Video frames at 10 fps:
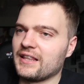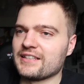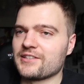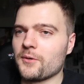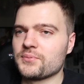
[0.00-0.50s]

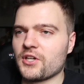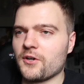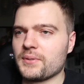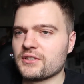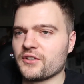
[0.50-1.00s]
Let's hope
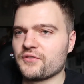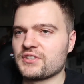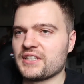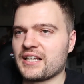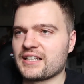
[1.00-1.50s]
so, because
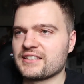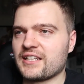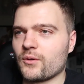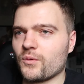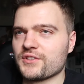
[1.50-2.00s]
obviously, like I
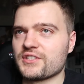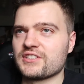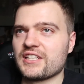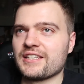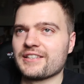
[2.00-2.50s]
said, I want to
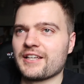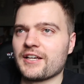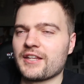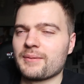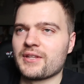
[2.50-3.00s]
see
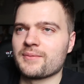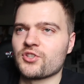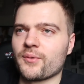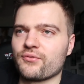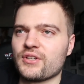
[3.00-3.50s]
them
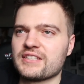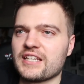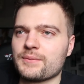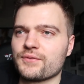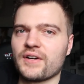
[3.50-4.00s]
top three
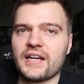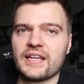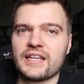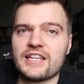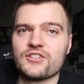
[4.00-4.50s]
teams
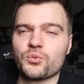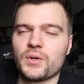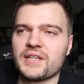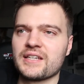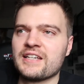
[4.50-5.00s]
fighting each
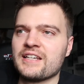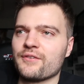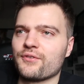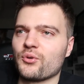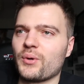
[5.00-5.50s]
week
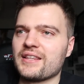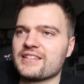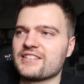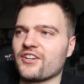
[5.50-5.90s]
for the wins,